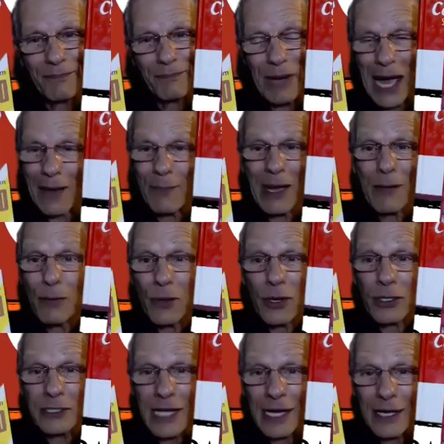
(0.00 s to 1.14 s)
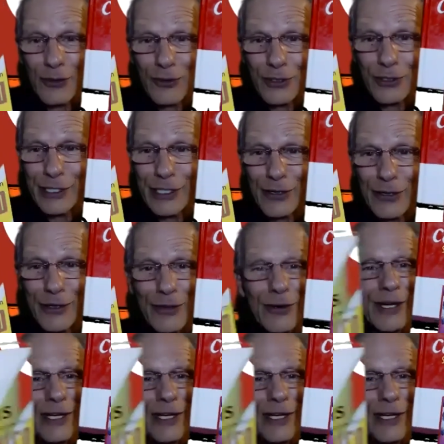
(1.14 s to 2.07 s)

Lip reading: Buy my books. I don't know what to tell you.